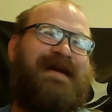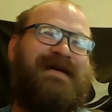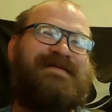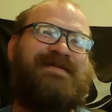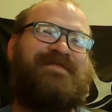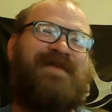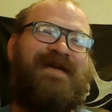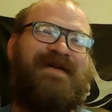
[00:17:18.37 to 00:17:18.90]
I
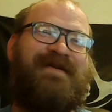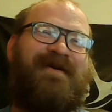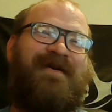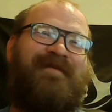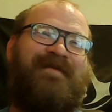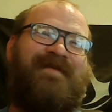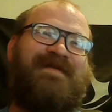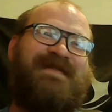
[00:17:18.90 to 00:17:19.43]
spent
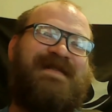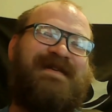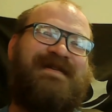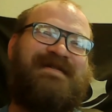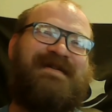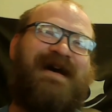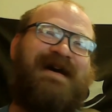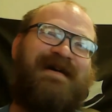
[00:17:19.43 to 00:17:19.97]
almost the
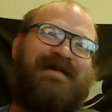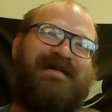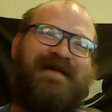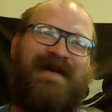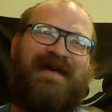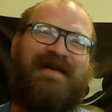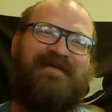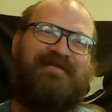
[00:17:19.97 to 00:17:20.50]
entire
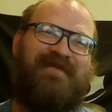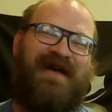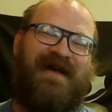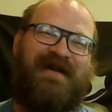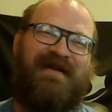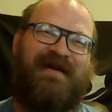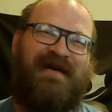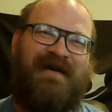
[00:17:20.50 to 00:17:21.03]
day in
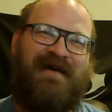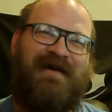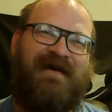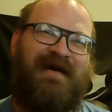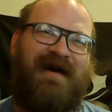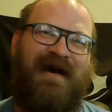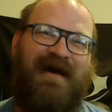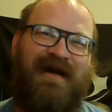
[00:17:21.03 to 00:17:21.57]
bed.
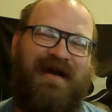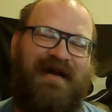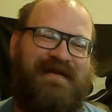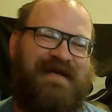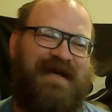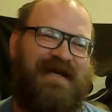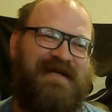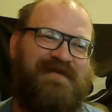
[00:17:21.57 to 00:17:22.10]
I got uh,
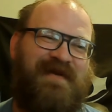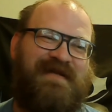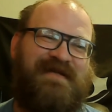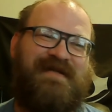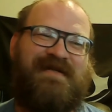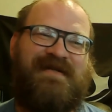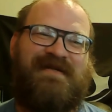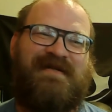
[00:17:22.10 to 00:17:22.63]
text
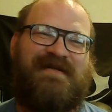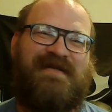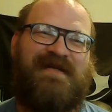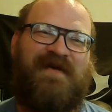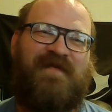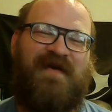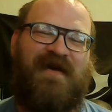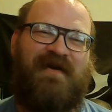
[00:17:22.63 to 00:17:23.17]
messages and
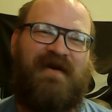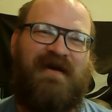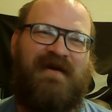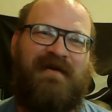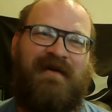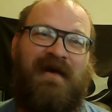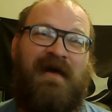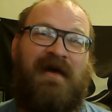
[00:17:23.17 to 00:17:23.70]
stuff I, I
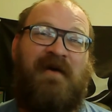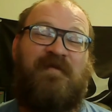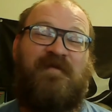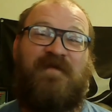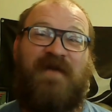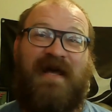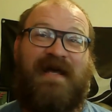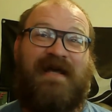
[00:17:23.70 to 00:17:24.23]

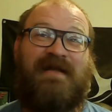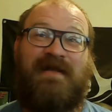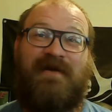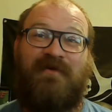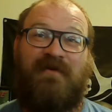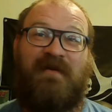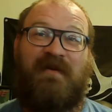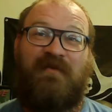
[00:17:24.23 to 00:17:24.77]
vaguely
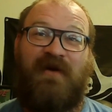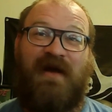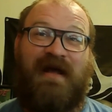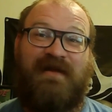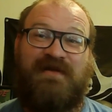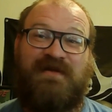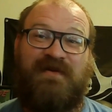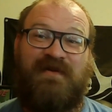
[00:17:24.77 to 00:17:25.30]
remember
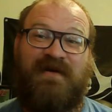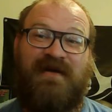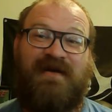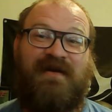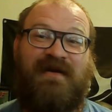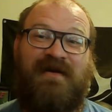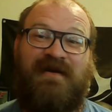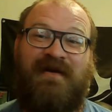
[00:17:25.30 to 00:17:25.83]

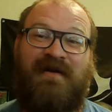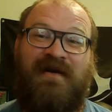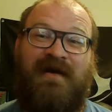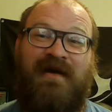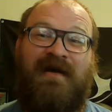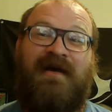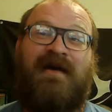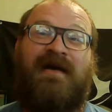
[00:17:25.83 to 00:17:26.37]
answering
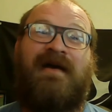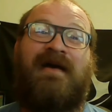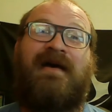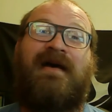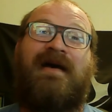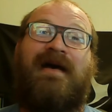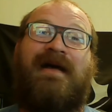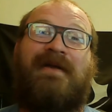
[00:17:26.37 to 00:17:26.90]

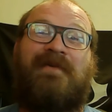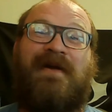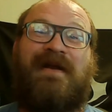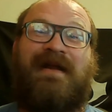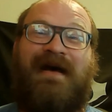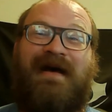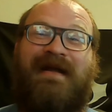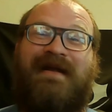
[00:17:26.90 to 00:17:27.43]
and
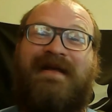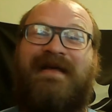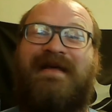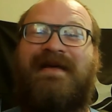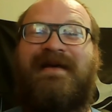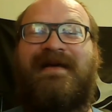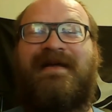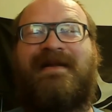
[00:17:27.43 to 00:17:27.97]
whatnot.
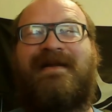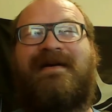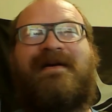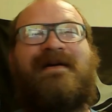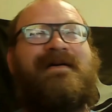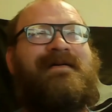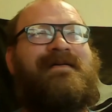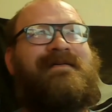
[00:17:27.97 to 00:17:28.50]
And
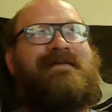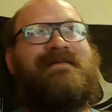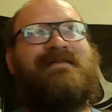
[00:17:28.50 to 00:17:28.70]
uh,